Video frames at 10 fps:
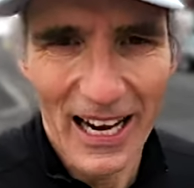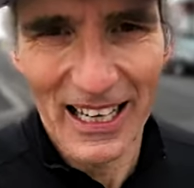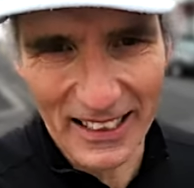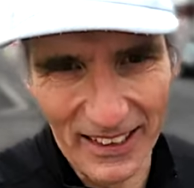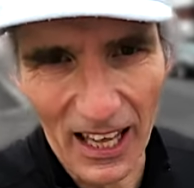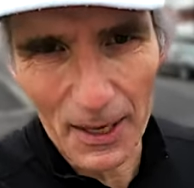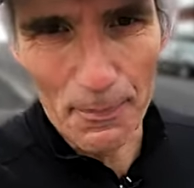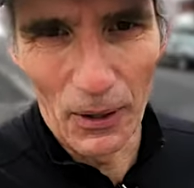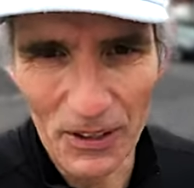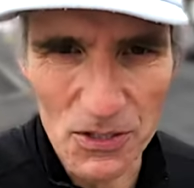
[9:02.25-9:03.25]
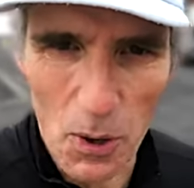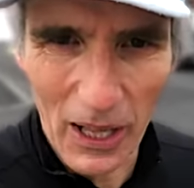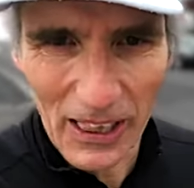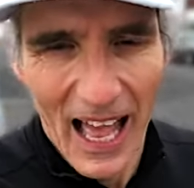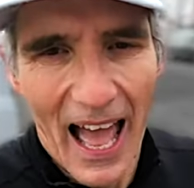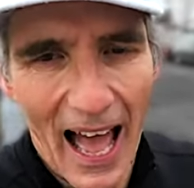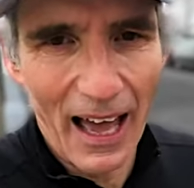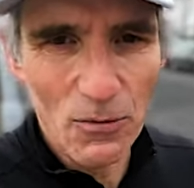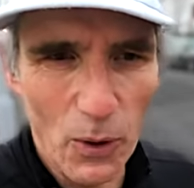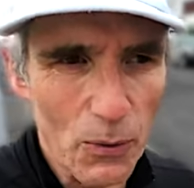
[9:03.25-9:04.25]
Click the like button as well.
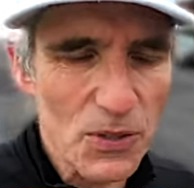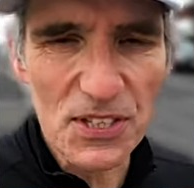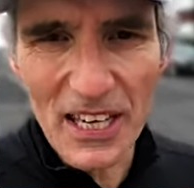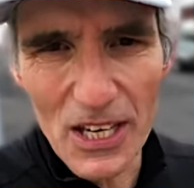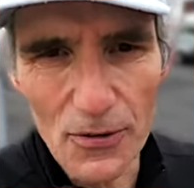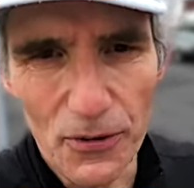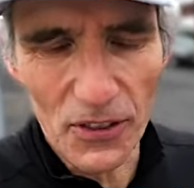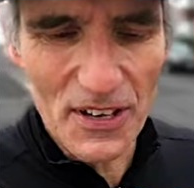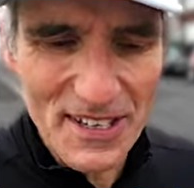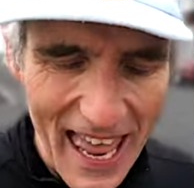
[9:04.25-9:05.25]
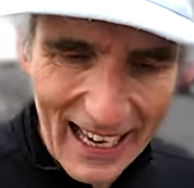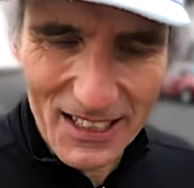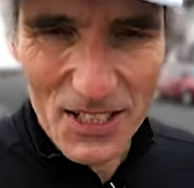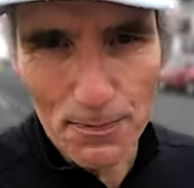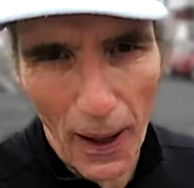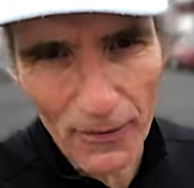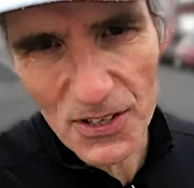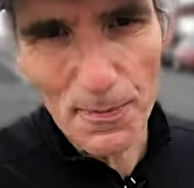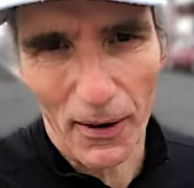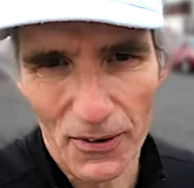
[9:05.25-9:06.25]
And we will see you for the next Paris
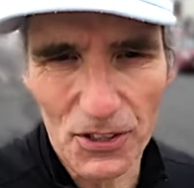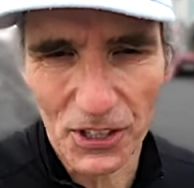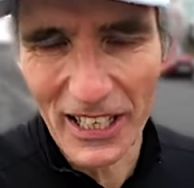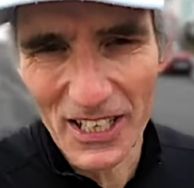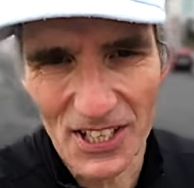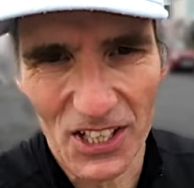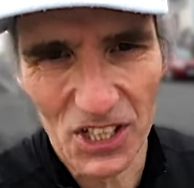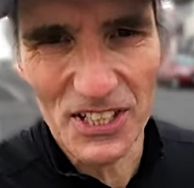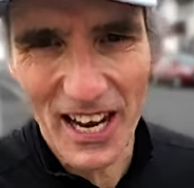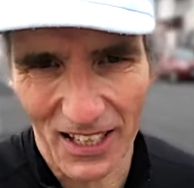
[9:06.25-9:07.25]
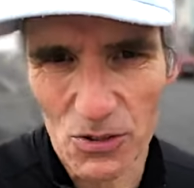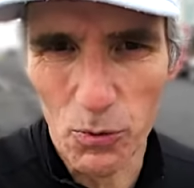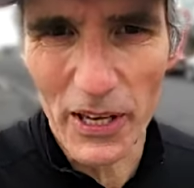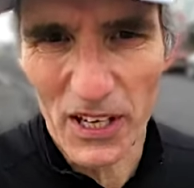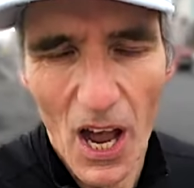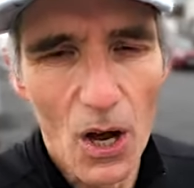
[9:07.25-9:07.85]
Marathon training session next week,